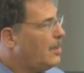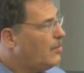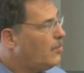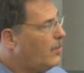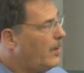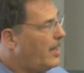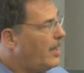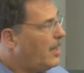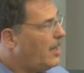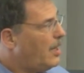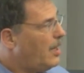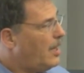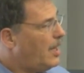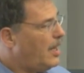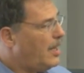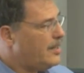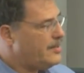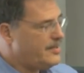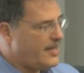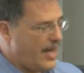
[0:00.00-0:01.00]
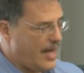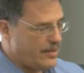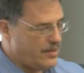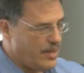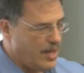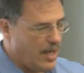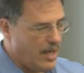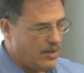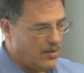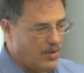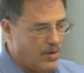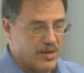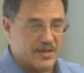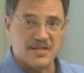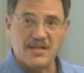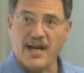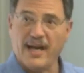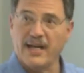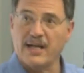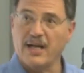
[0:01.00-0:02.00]
where uh, Daniel
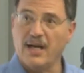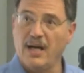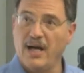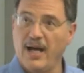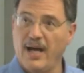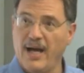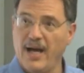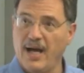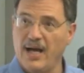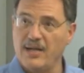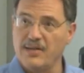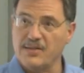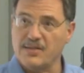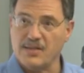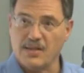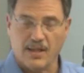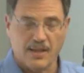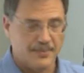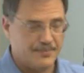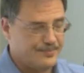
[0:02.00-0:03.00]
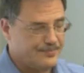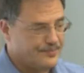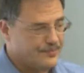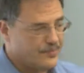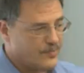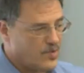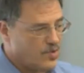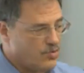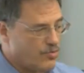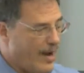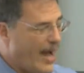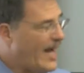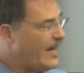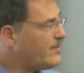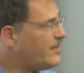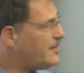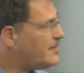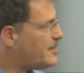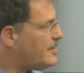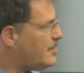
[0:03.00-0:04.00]
Ortega has um,
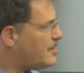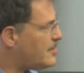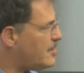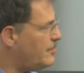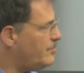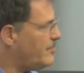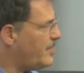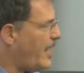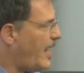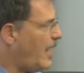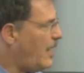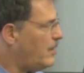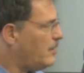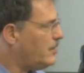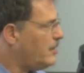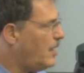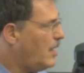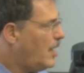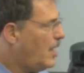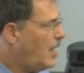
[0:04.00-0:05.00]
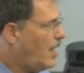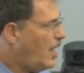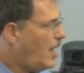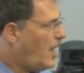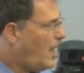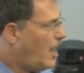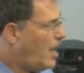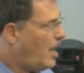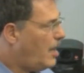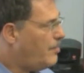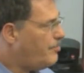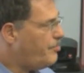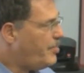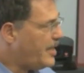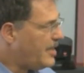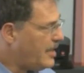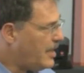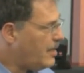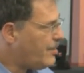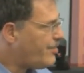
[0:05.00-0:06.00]
dragged the system down uh,
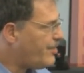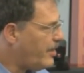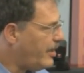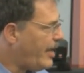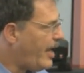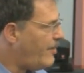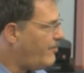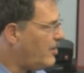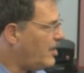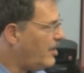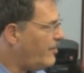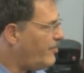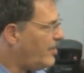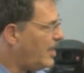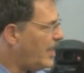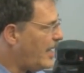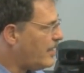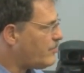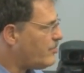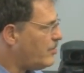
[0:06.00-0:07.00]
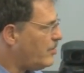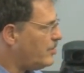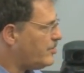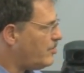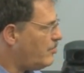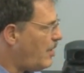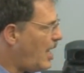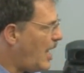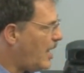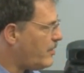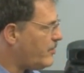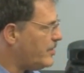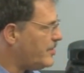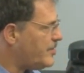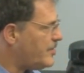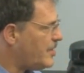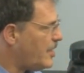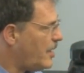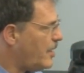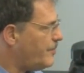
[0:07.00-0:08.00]
beneath the level of electoral
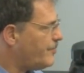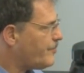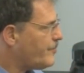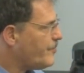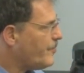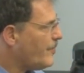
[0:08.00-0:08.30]
democracy.